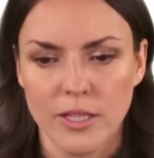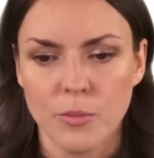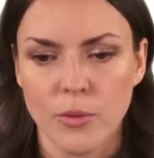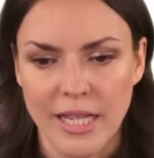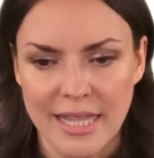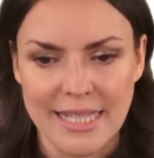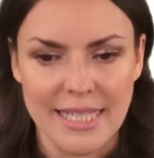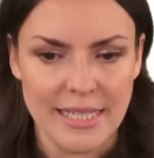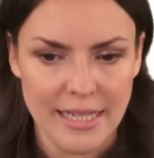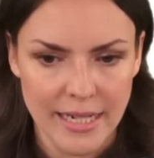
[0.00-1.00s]
these
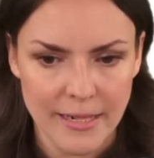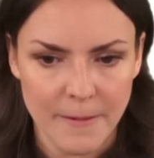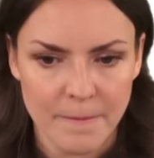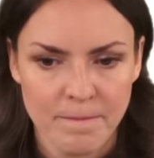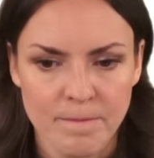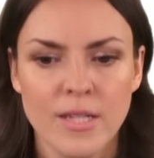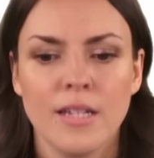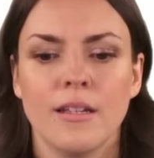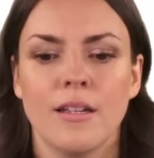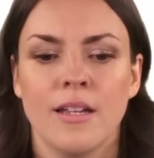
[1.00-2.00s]
parentheses here.
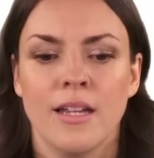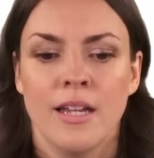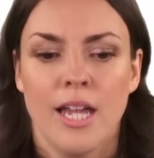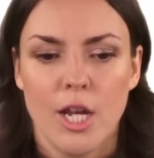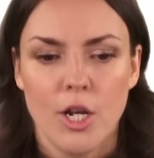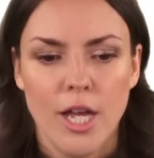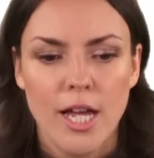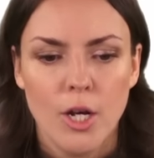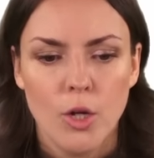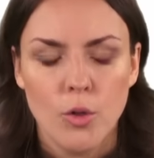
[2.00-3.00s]
And
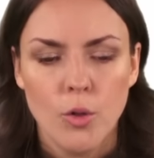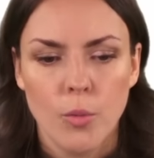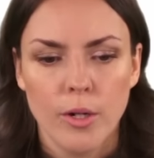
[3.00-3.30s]
now